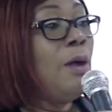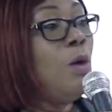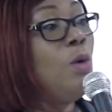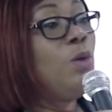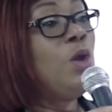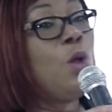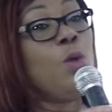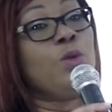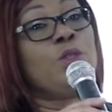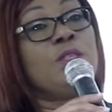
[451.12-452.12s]
Who
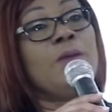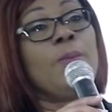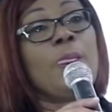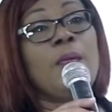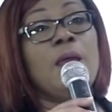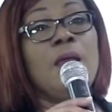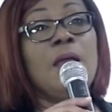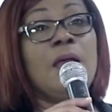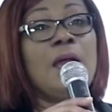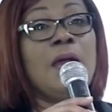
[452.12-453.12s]
knows
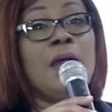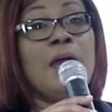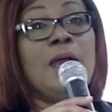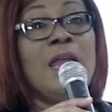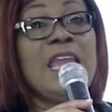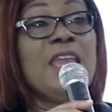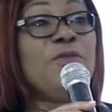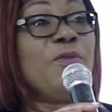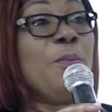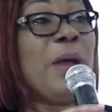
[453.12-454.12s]

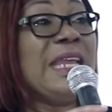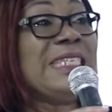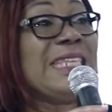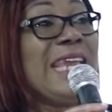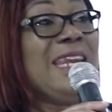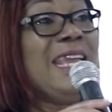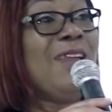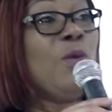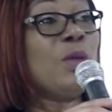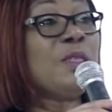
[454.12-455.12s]
if by saying
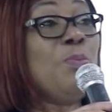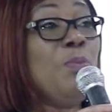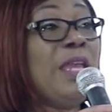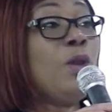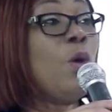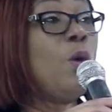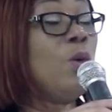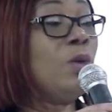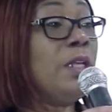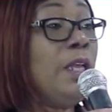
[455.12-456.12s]
he was made
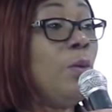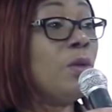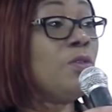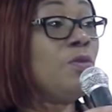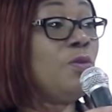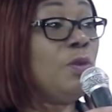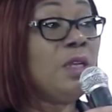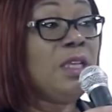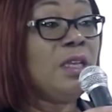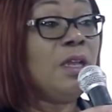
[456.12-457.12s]
whole, he was
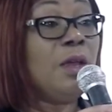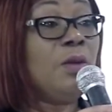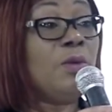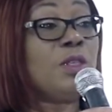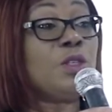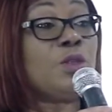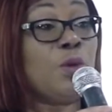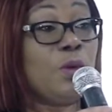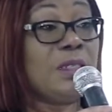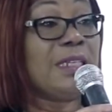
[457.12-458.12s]
fully
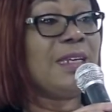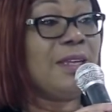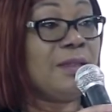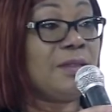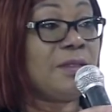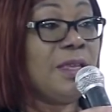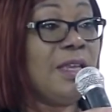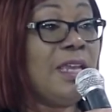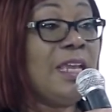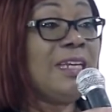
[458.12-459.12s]
restored in health.
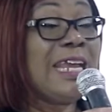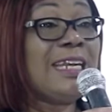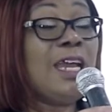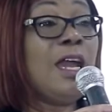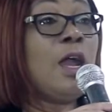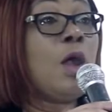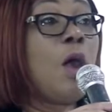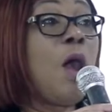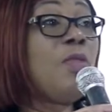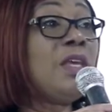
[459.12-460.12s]
That
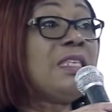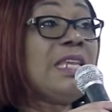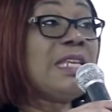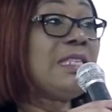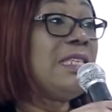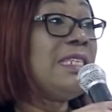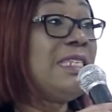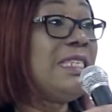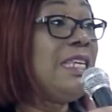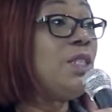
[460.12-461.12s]
others, yes, the
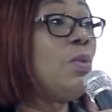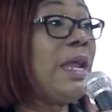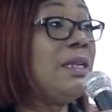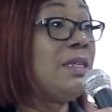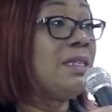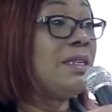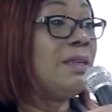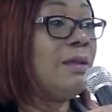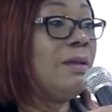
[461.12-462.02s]
disease went,